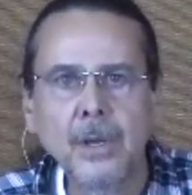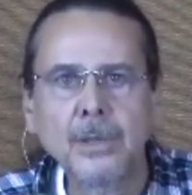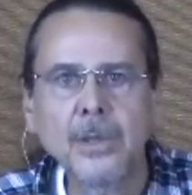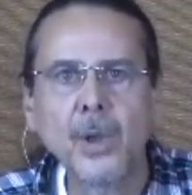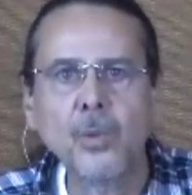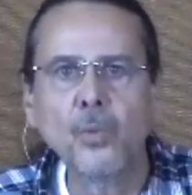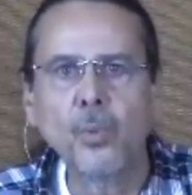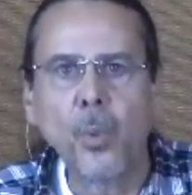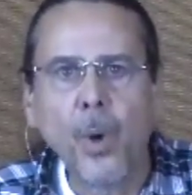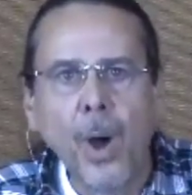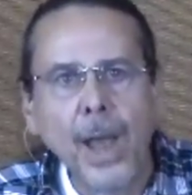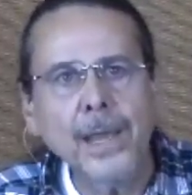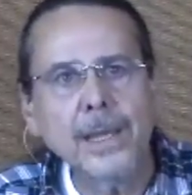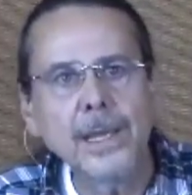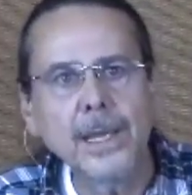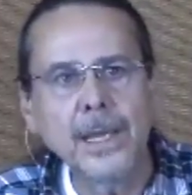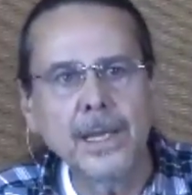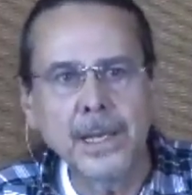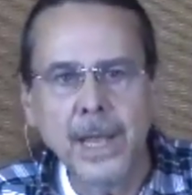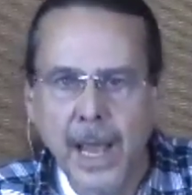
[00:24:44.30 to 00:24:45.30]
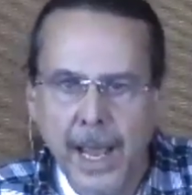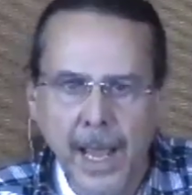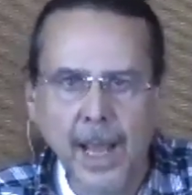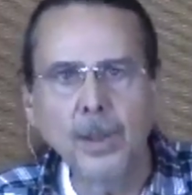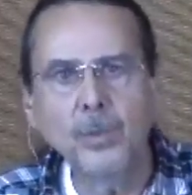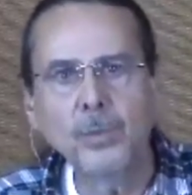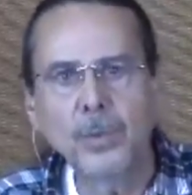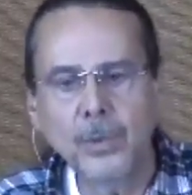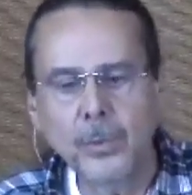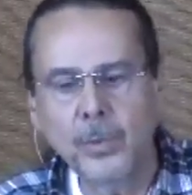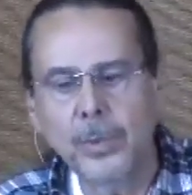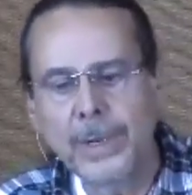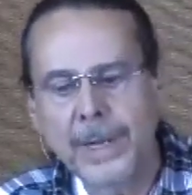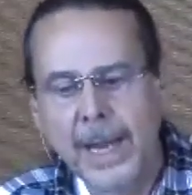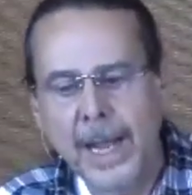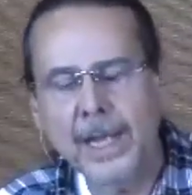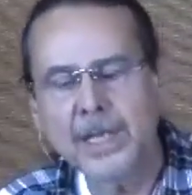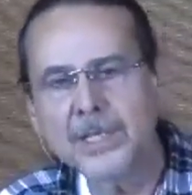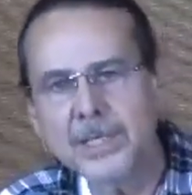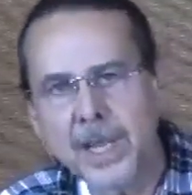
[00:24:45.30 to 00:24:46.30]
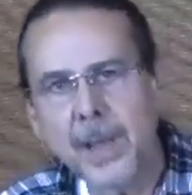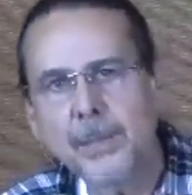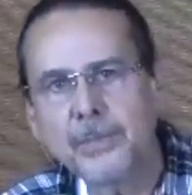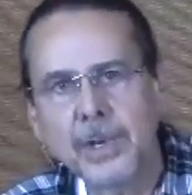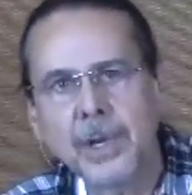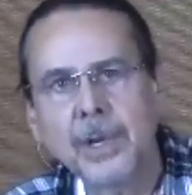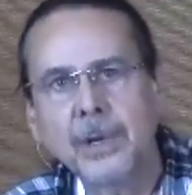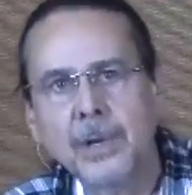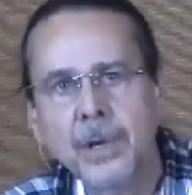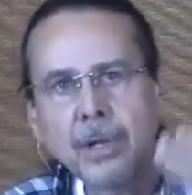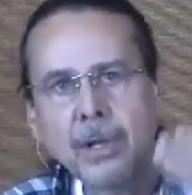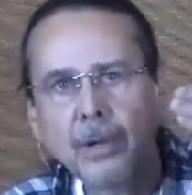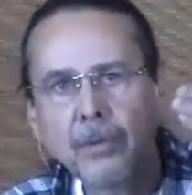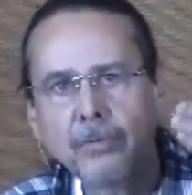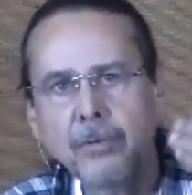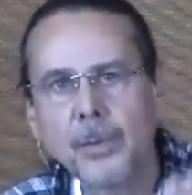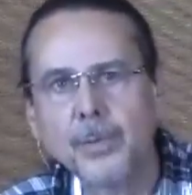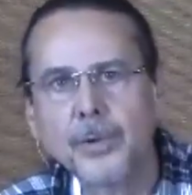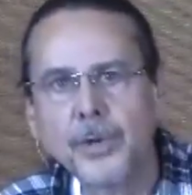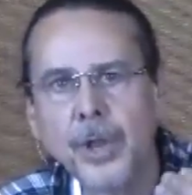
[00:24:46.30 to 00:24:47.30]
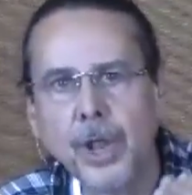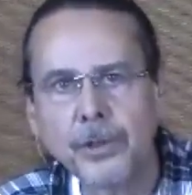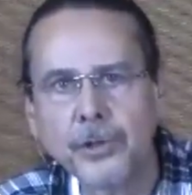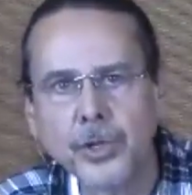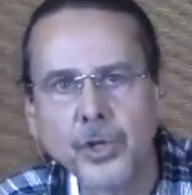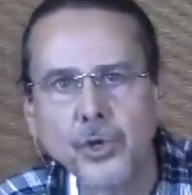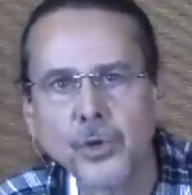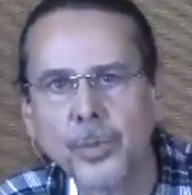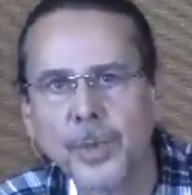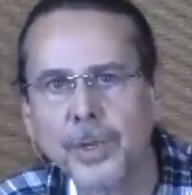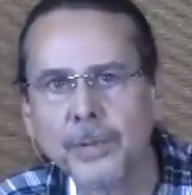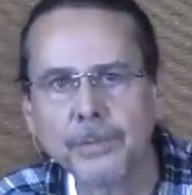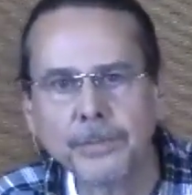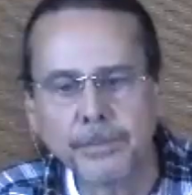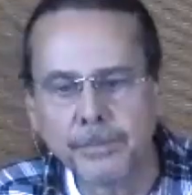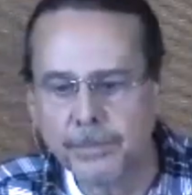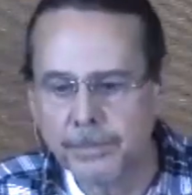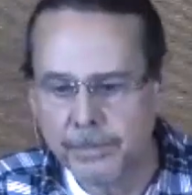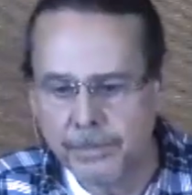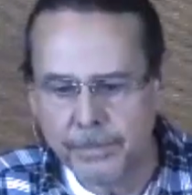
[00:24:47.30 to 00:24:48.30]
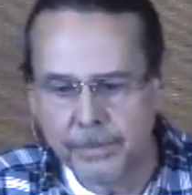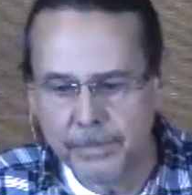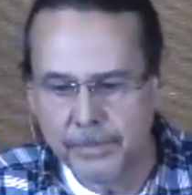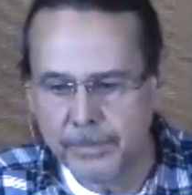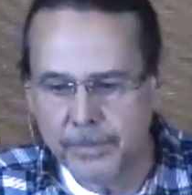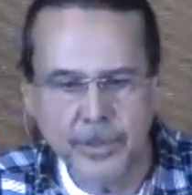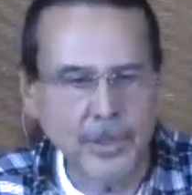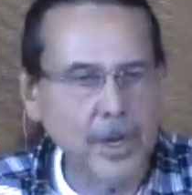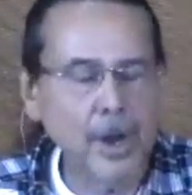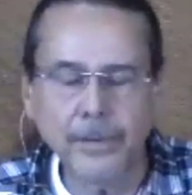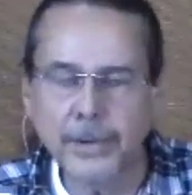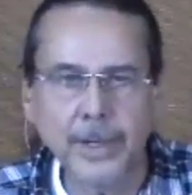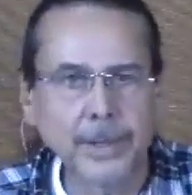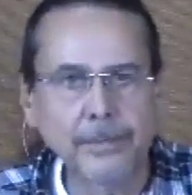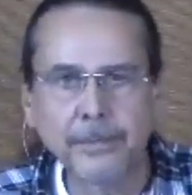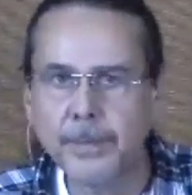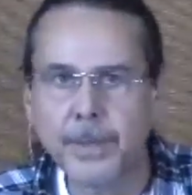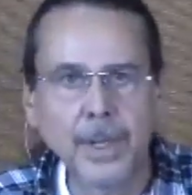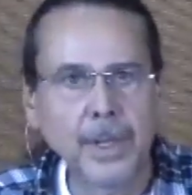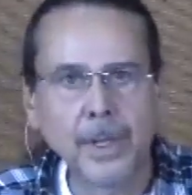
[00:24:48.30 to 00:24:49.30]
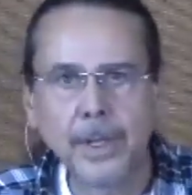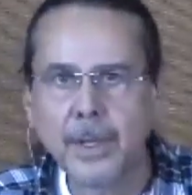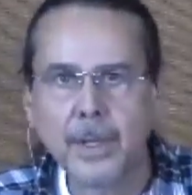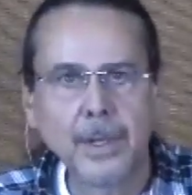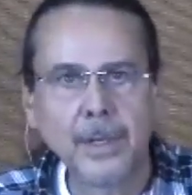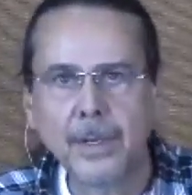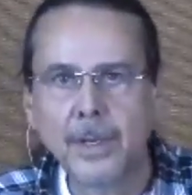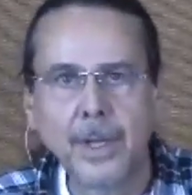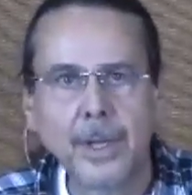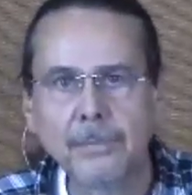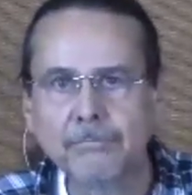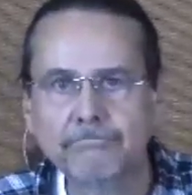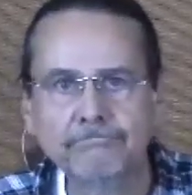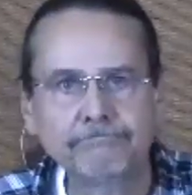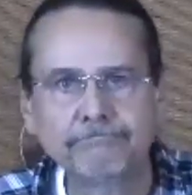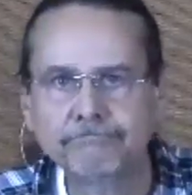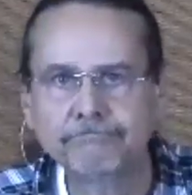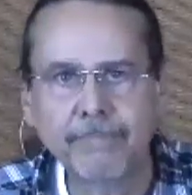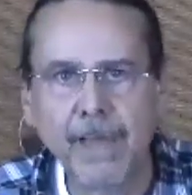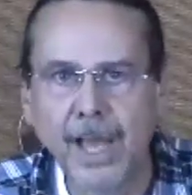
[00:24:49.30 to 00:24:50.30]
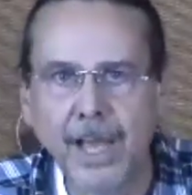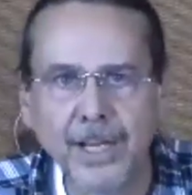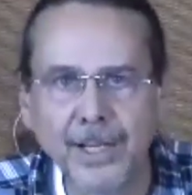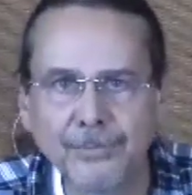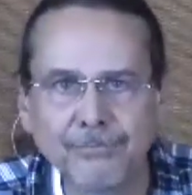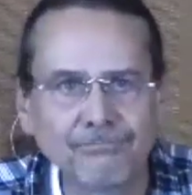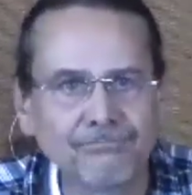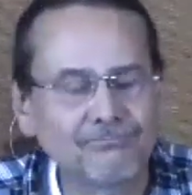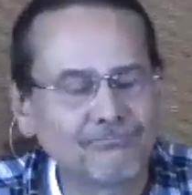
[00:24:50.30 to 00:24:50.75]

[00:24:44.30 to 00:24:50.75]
then why in hell would we accept it from another human? Sorry. I,